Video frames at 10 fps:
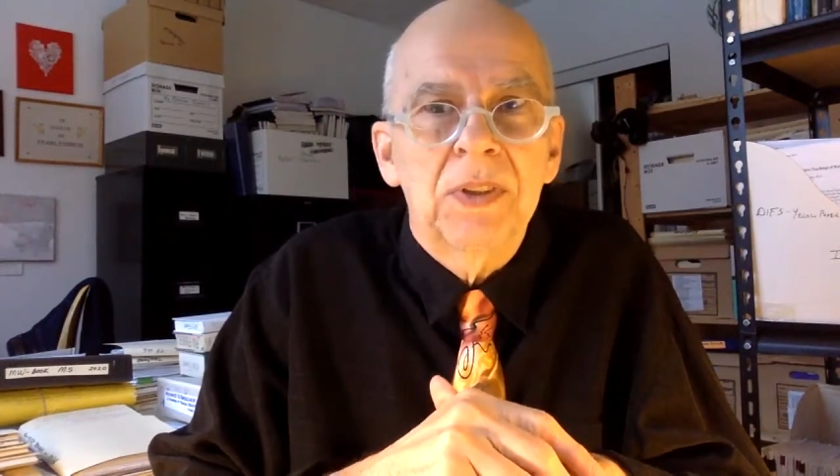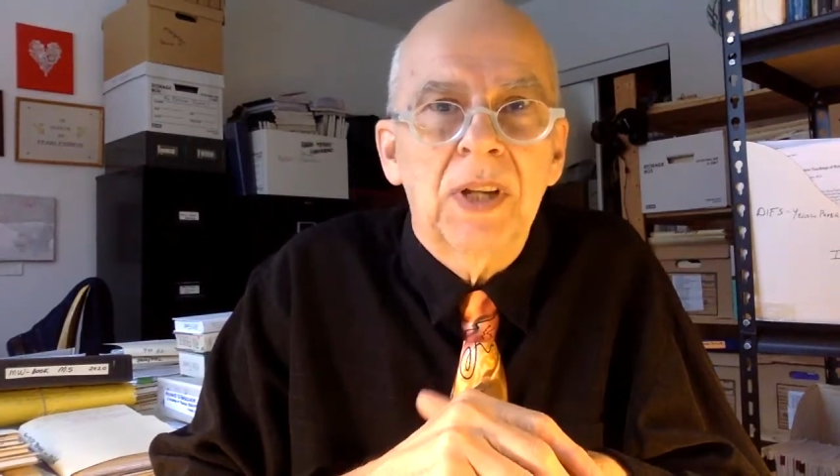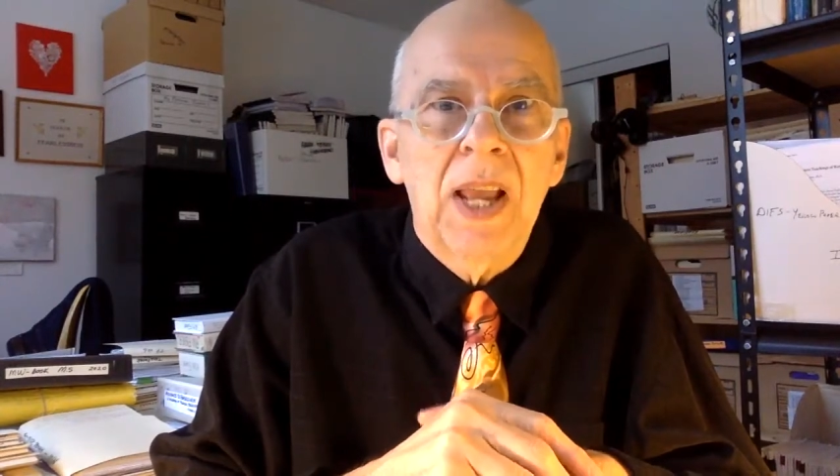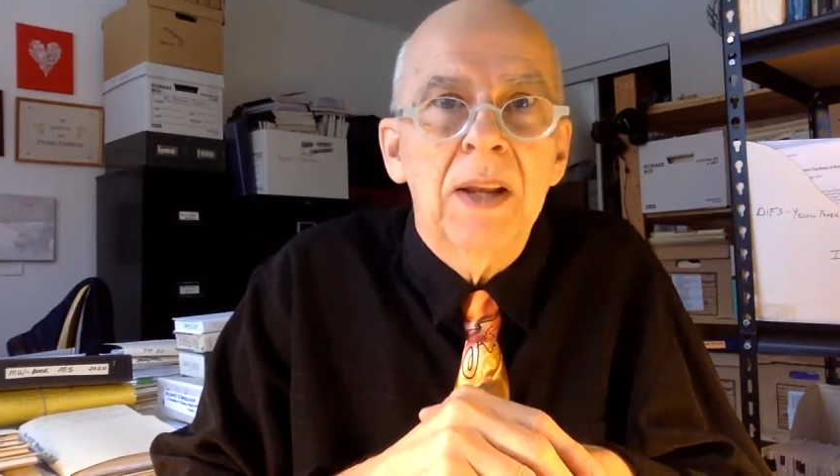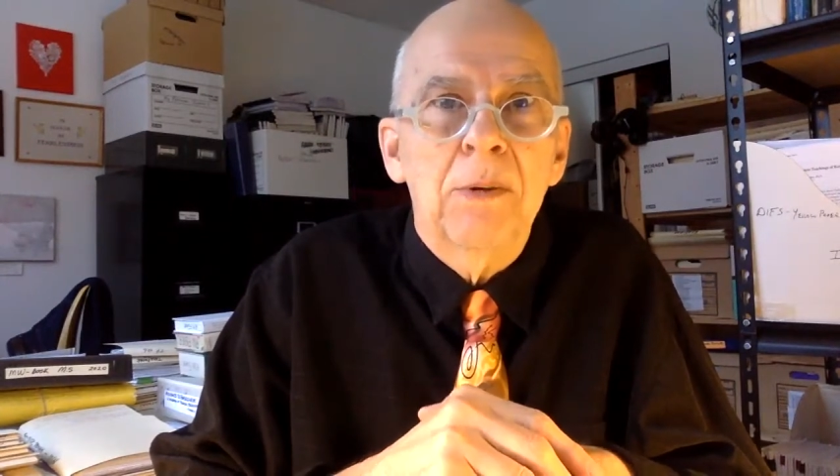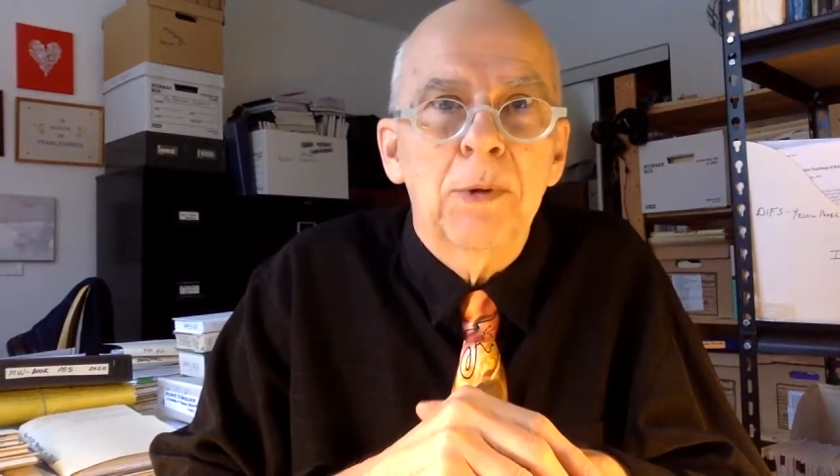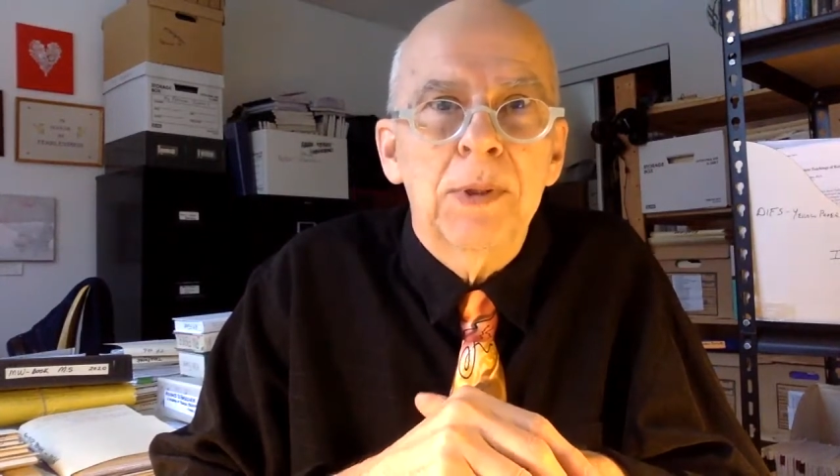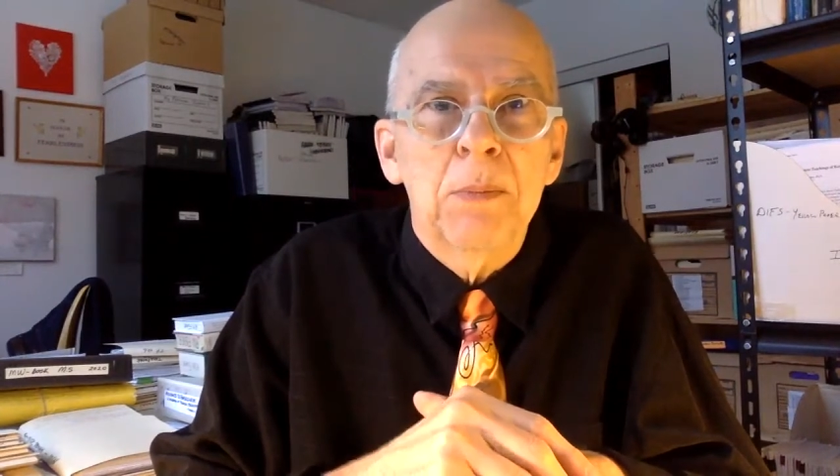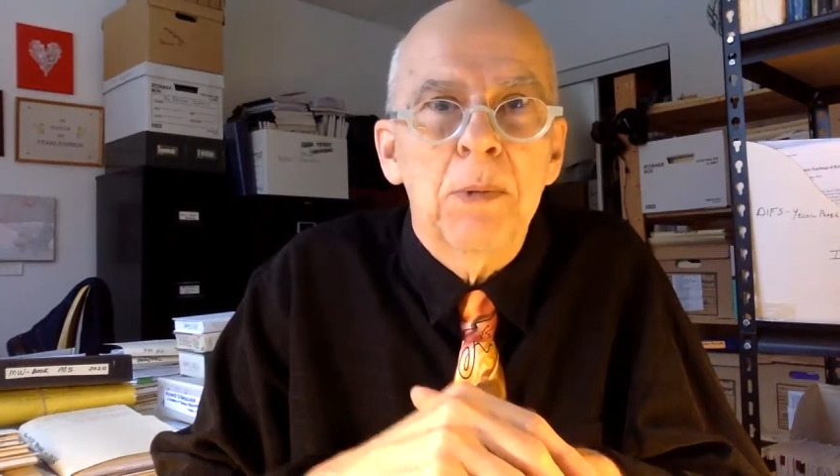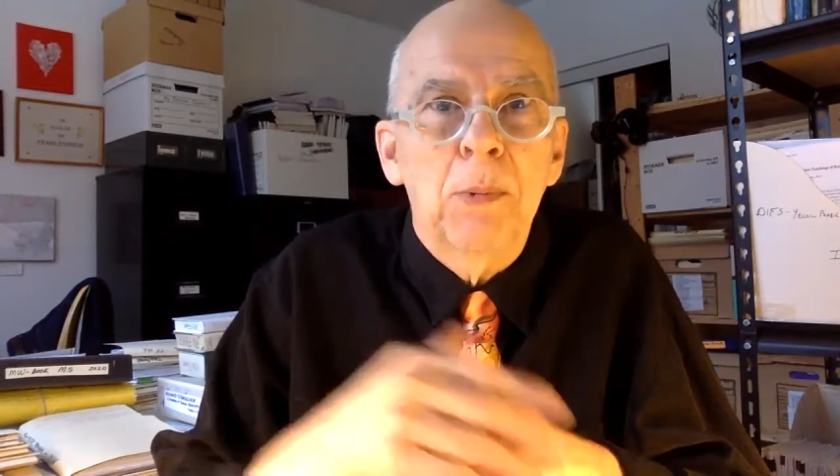fear can
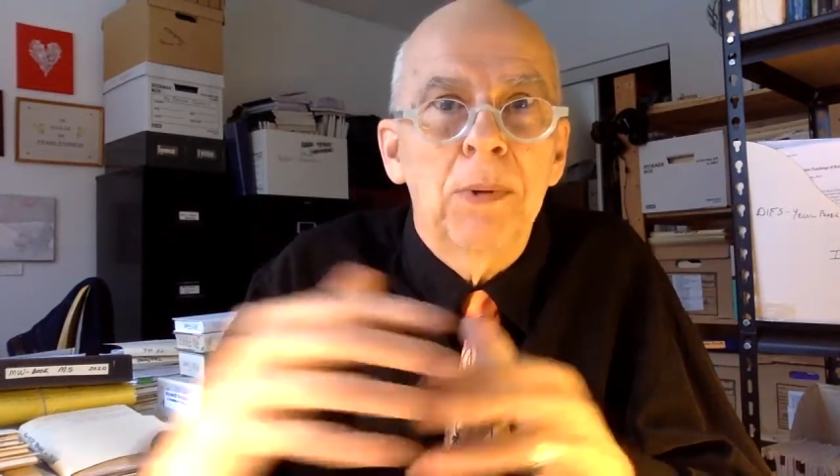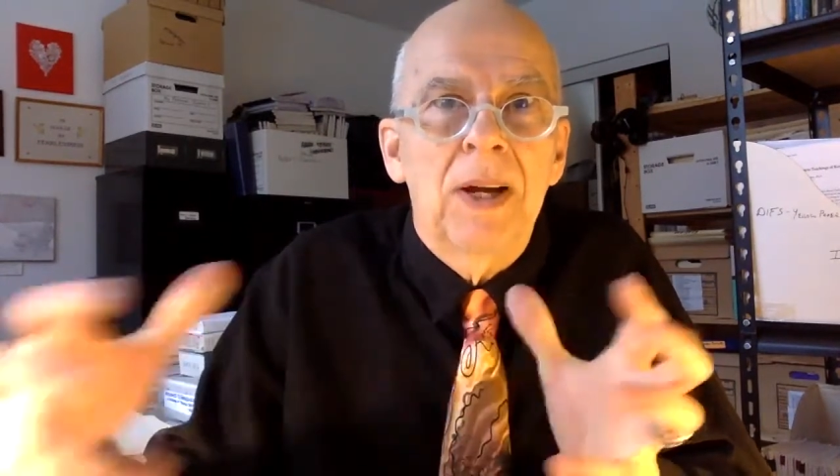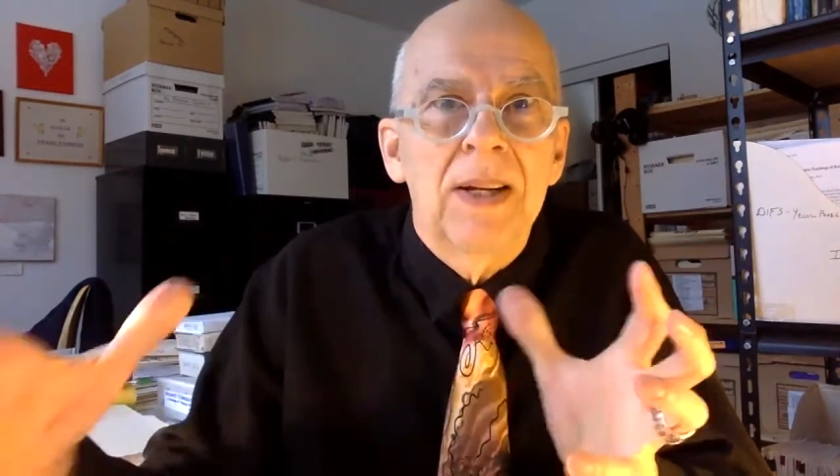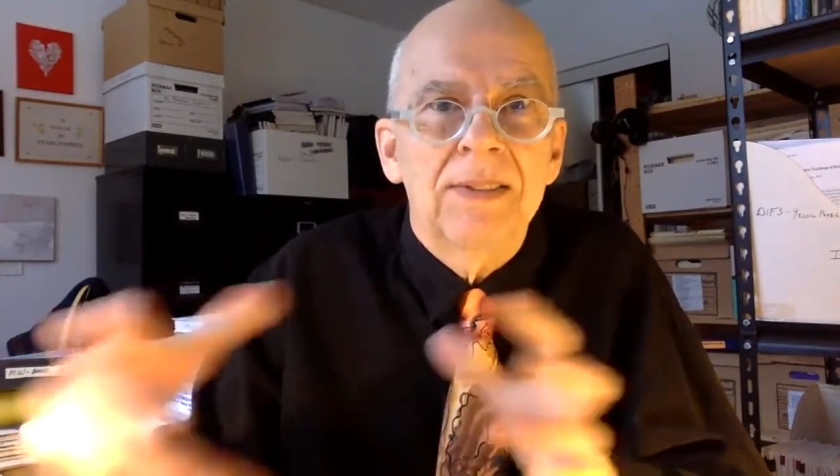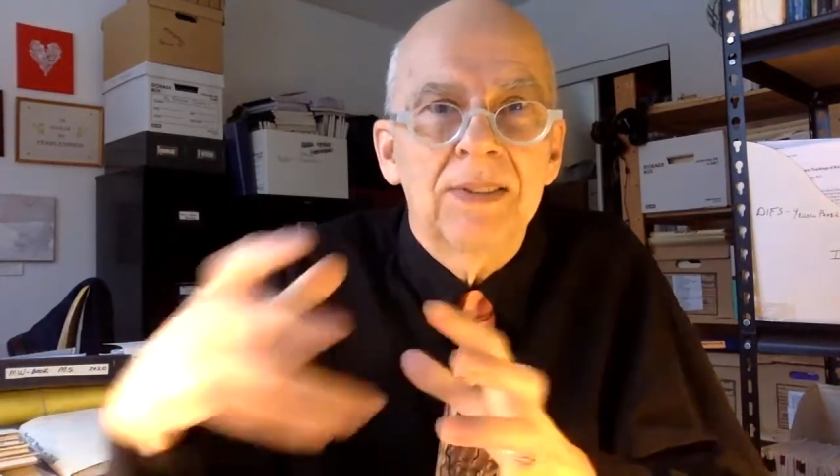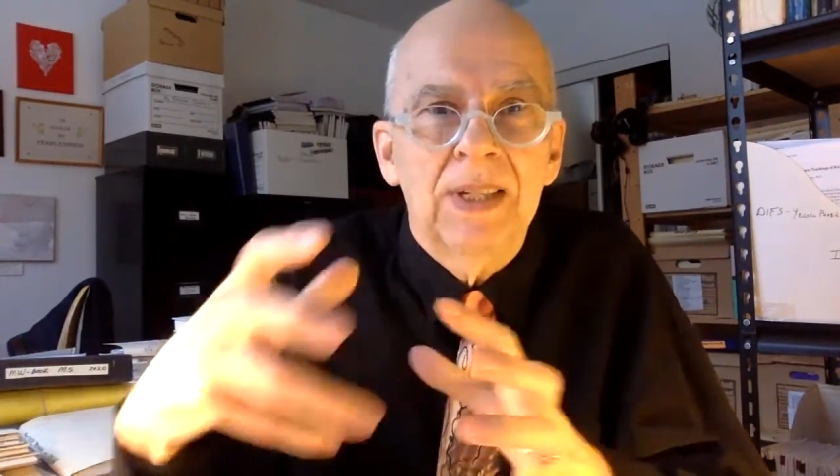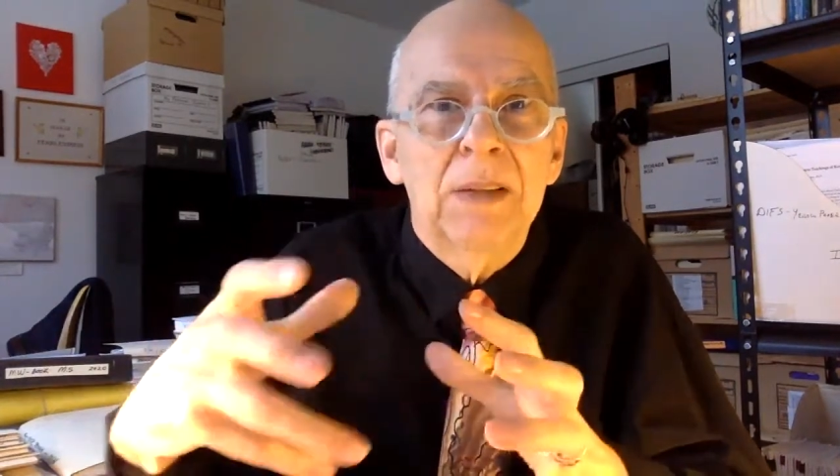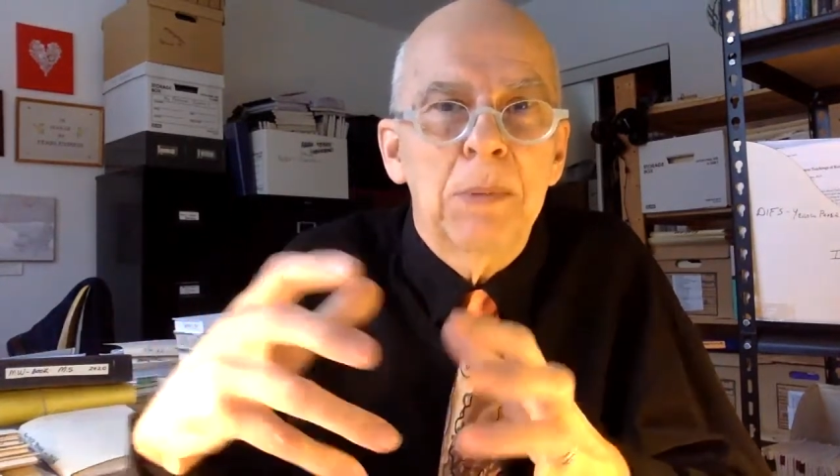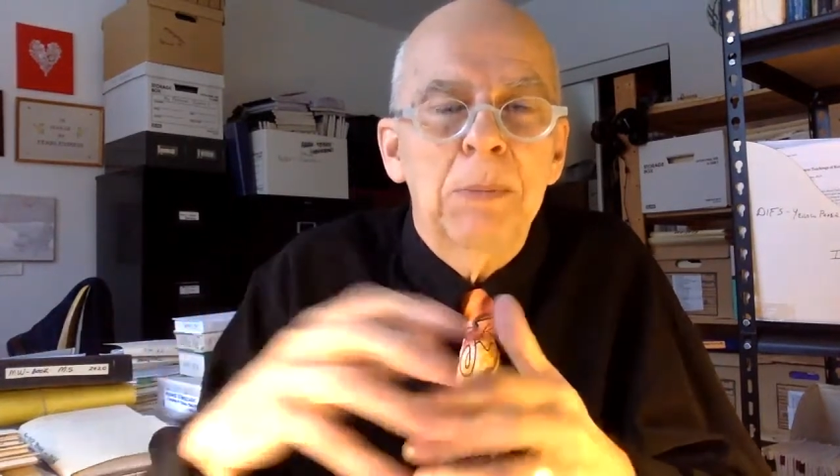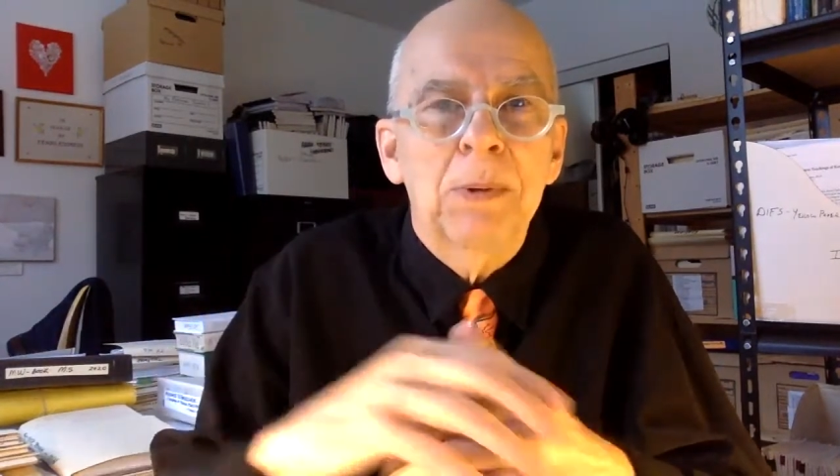really mobilize and
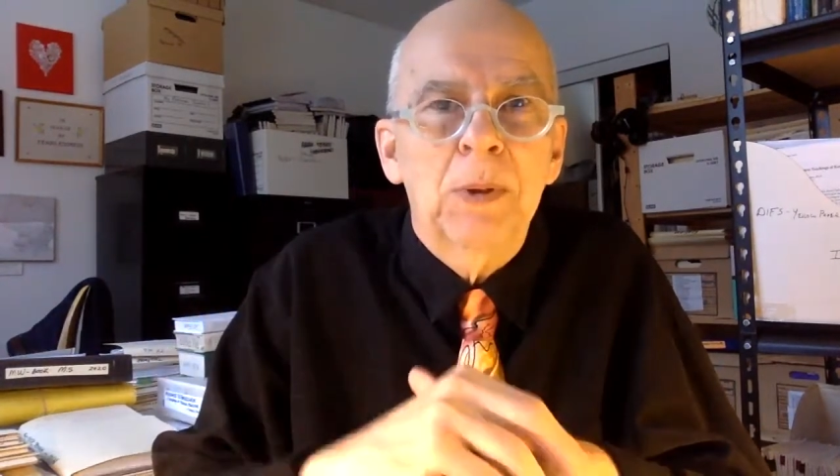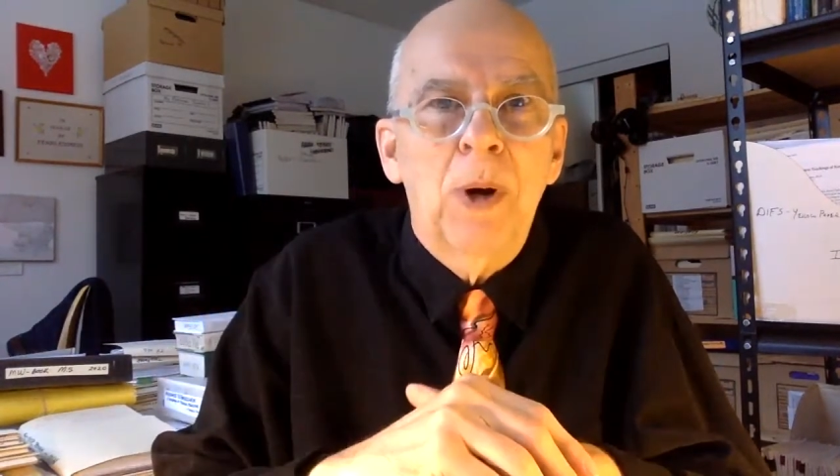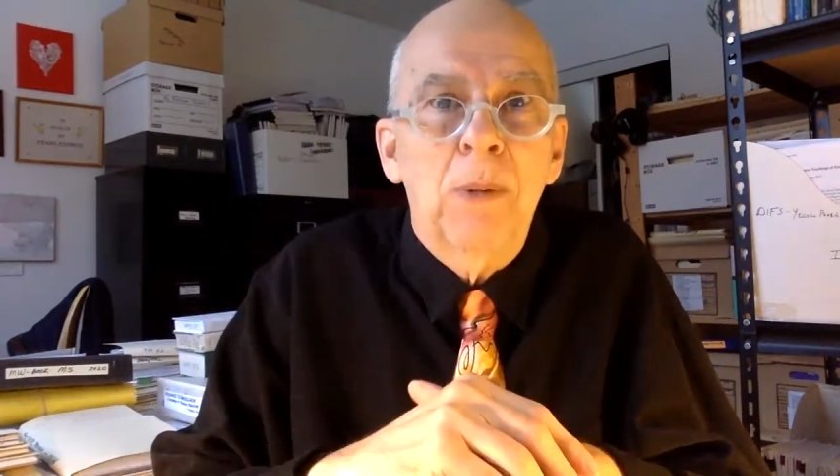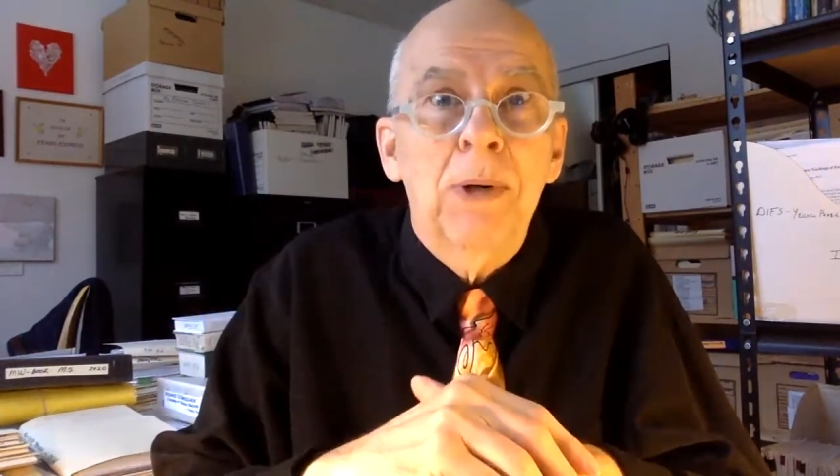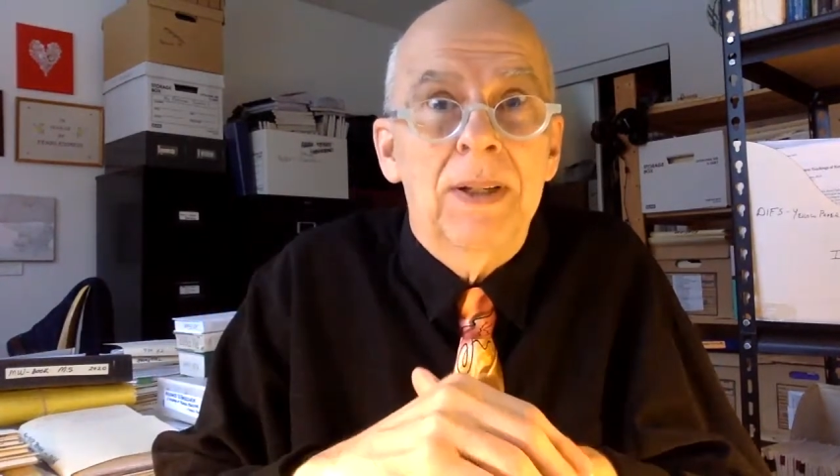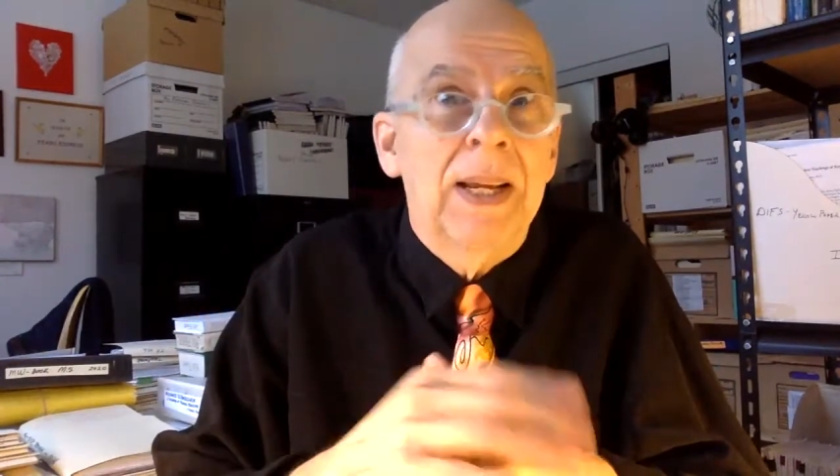get people to cooperate,